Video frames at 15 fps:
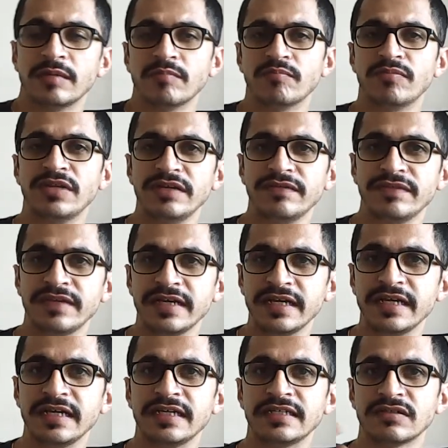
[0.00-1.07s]

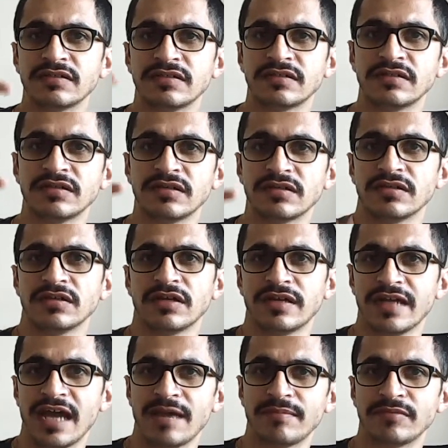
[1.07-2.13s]
briefcase or your
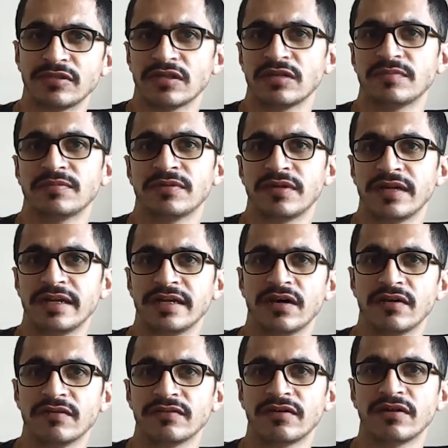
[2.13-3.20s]
laptop,
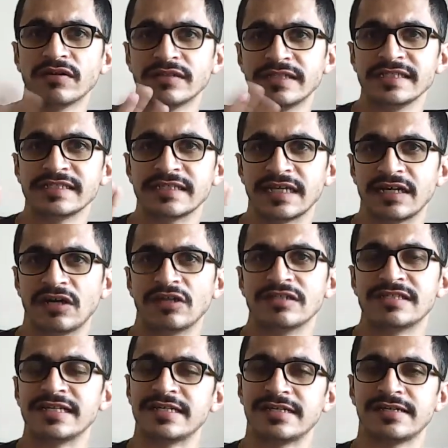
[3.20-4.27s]
all things are all
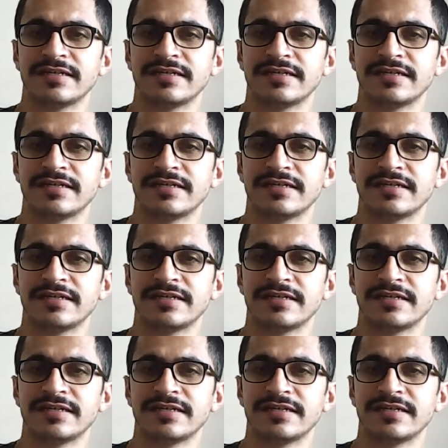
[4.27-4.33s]
set.